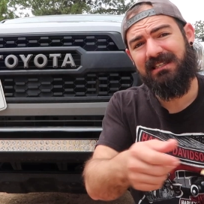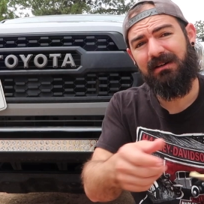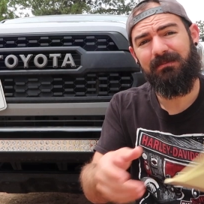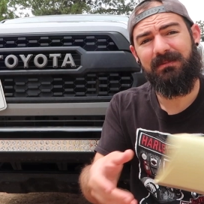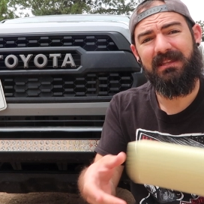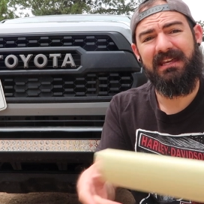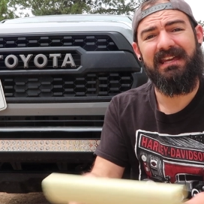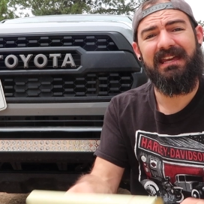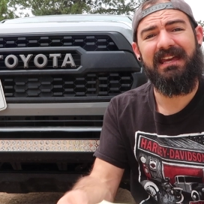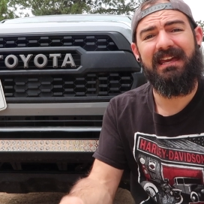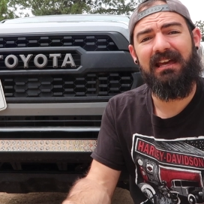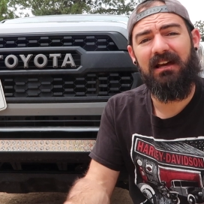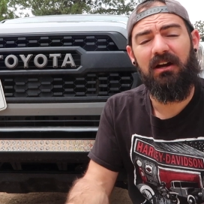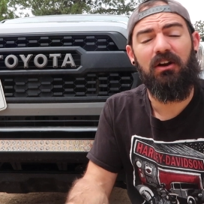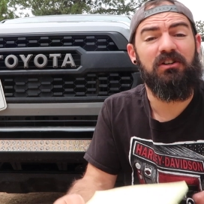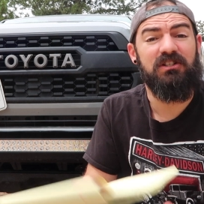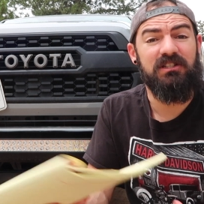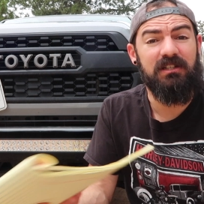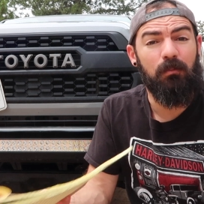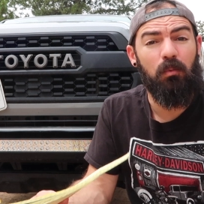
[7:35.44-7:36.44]
something
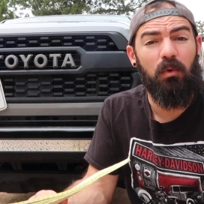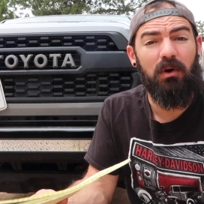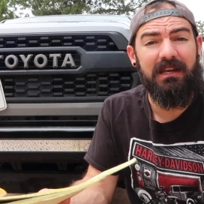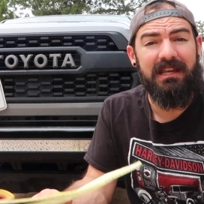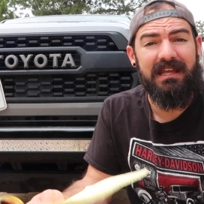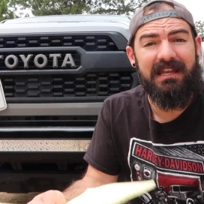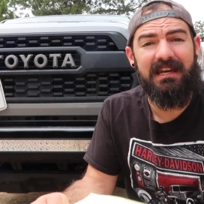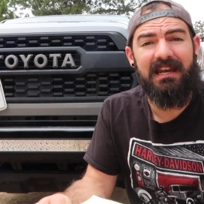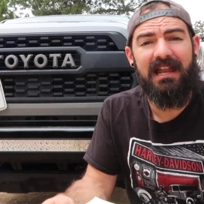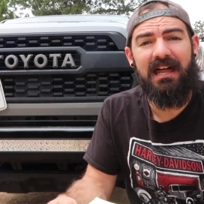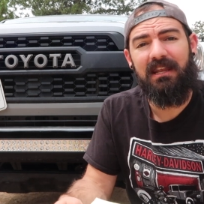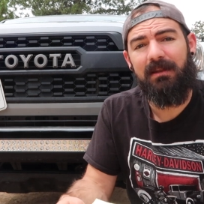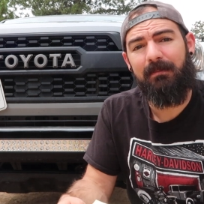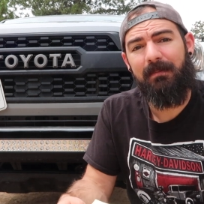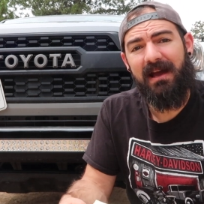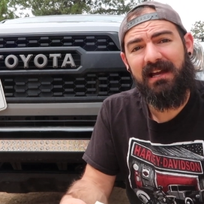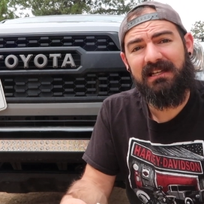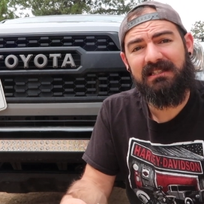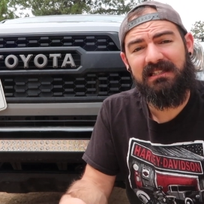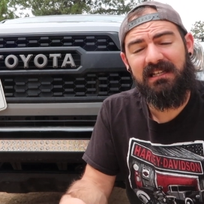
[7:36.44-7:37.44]
or someone in and out of the
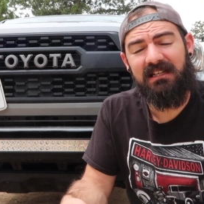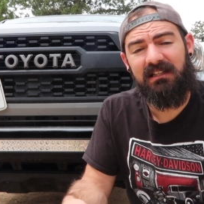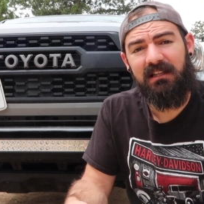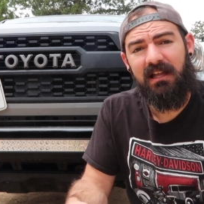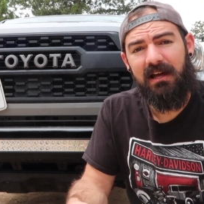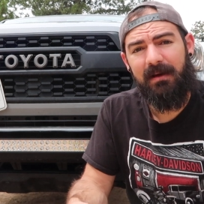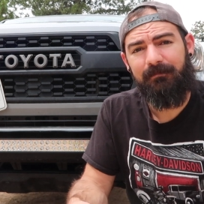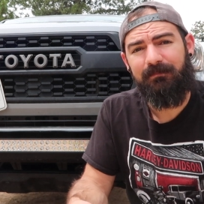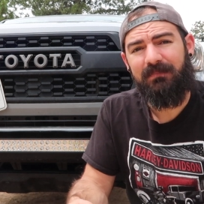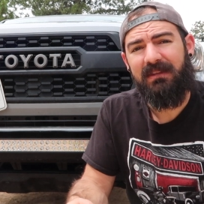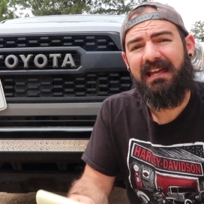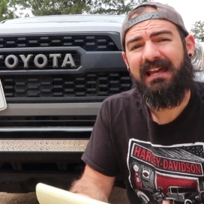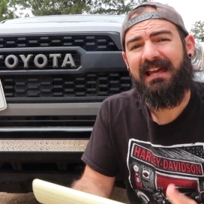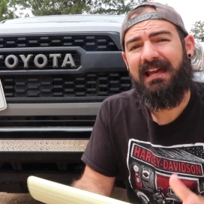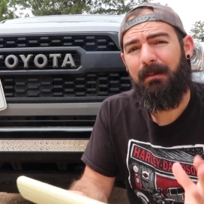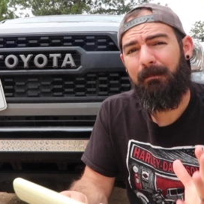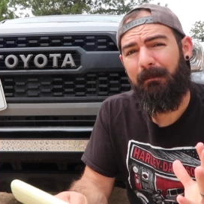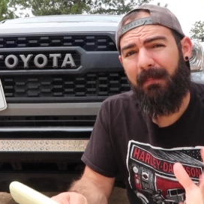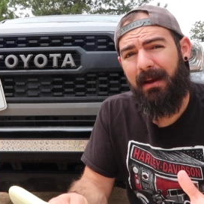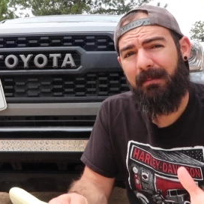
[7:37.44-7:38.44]
back seat a lot,
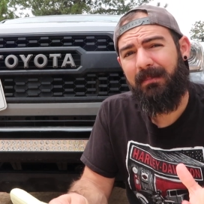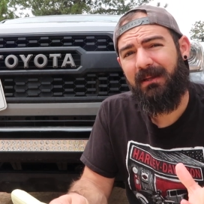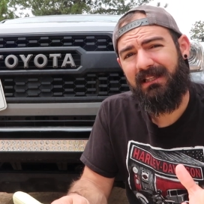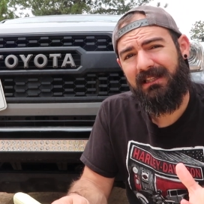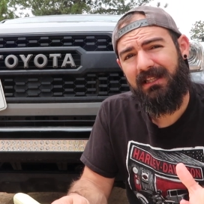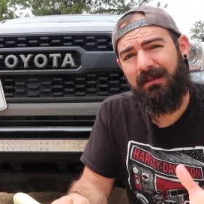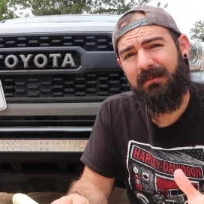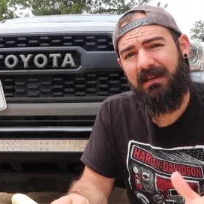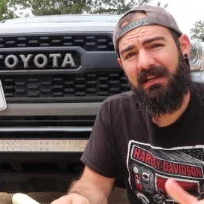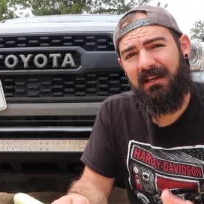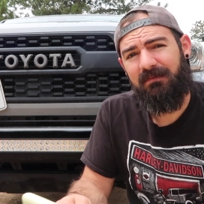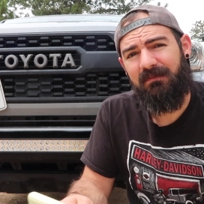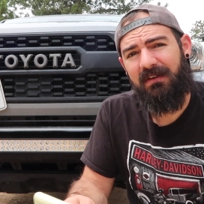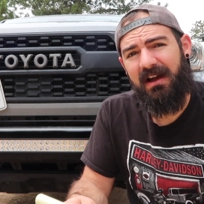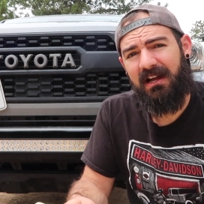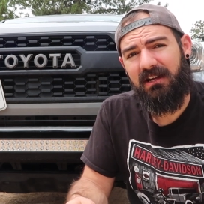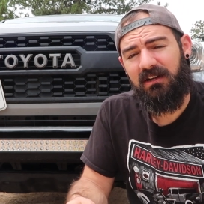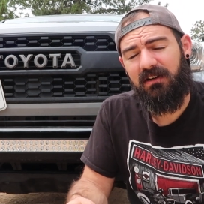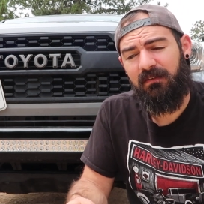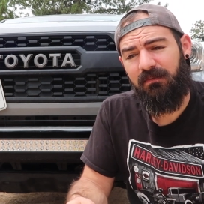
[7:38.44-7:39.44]
it might be a limiting
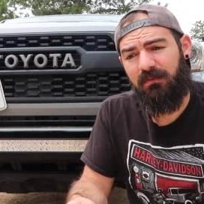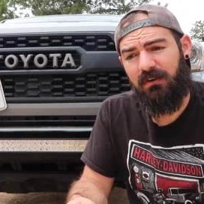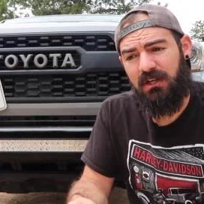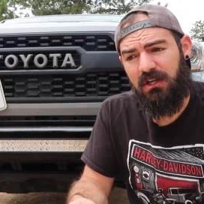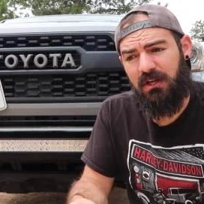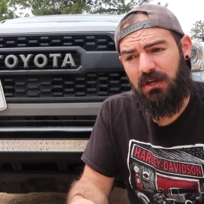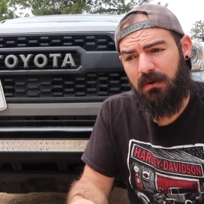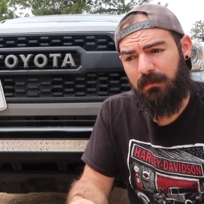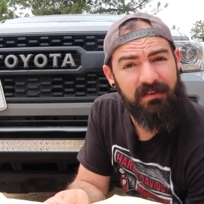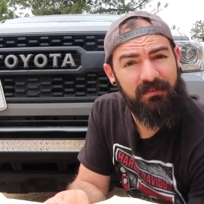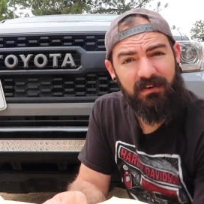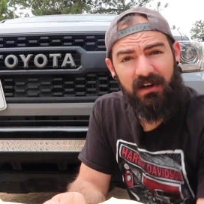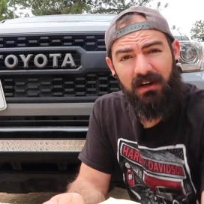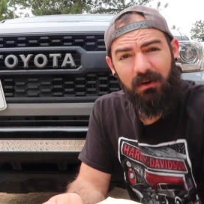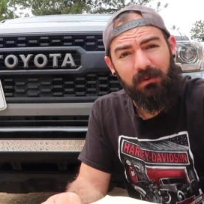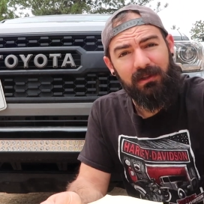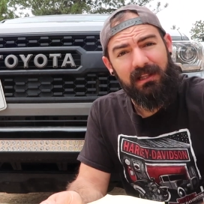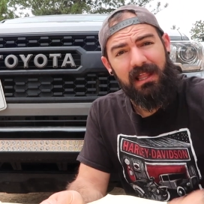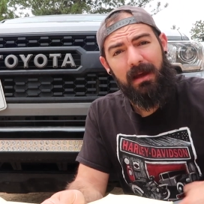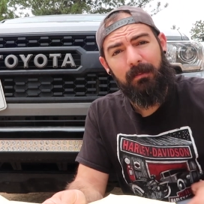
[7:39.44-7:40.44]
factor for you.
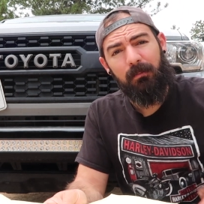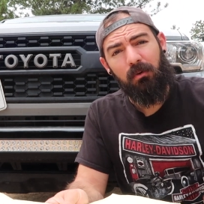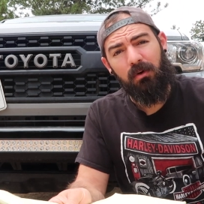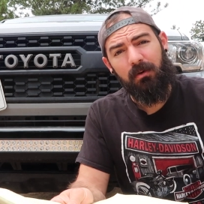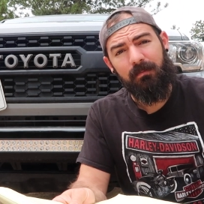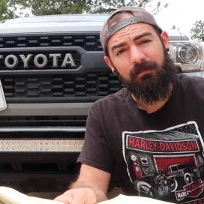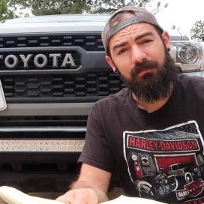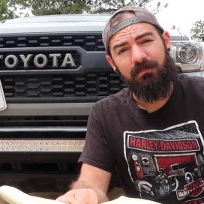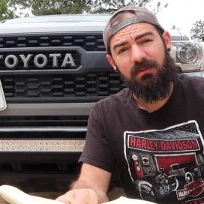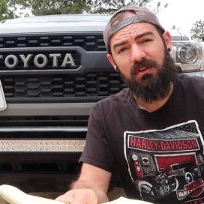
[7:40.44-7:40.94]
Very reliable.